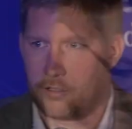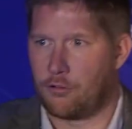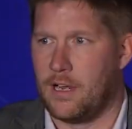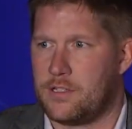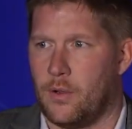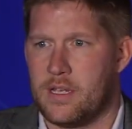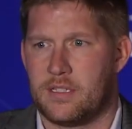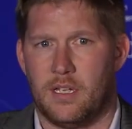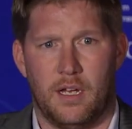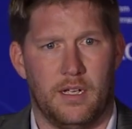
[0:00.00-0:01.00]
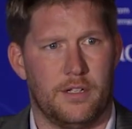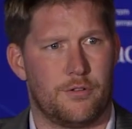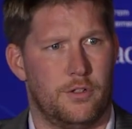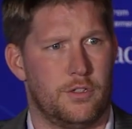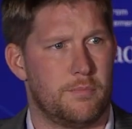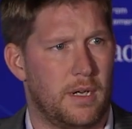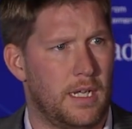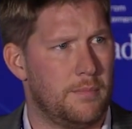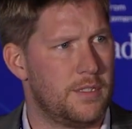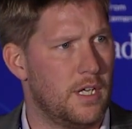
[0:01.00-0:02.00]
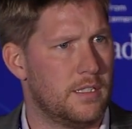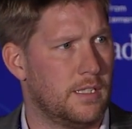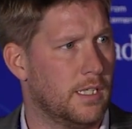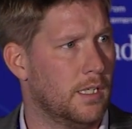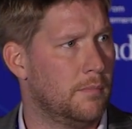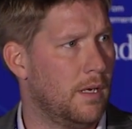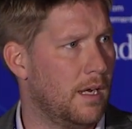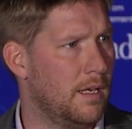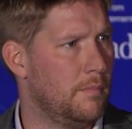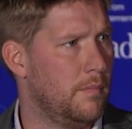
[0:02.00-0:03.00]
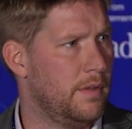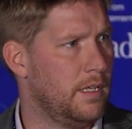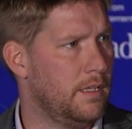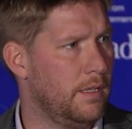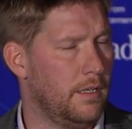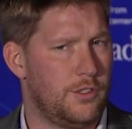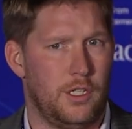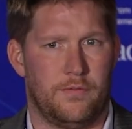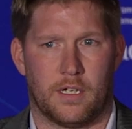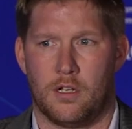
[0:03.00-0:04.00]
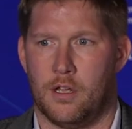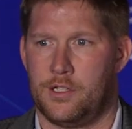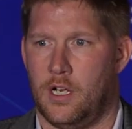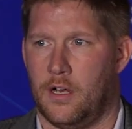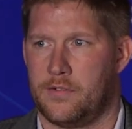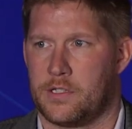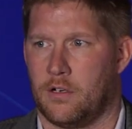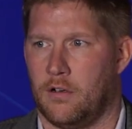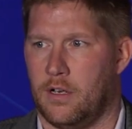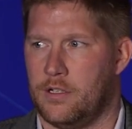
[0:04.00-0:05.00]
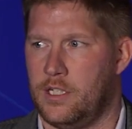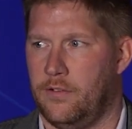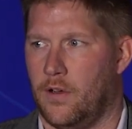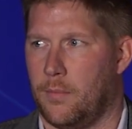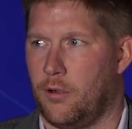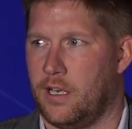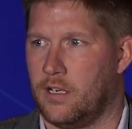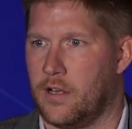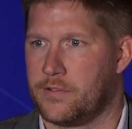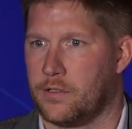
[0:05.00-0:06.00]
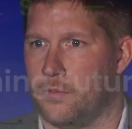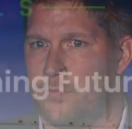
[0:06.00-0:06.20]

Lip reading: Great. So as introduced, my name is Jason Gilham. I'm the Chief Technology Officer and Chief Operating Officer